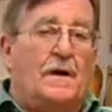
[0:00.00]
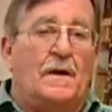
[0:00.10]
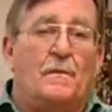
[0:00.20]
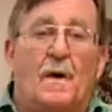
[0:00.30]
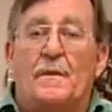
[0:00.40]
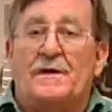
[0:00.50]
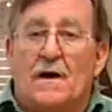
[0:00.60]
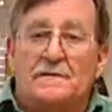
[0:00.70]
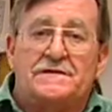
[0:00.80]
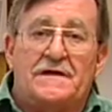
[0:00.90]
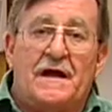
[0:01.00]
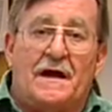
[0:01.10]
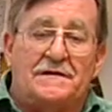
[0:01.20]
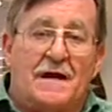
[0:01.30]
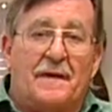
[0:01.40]
What we don't see
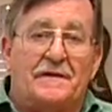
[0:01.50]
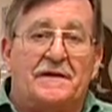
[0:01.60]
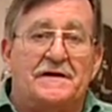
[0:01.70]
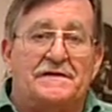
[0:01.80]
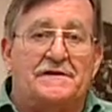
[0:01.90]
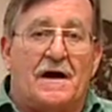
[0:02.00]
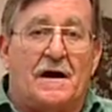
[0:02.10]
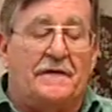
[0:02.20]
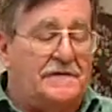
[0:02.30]
on top of the guitar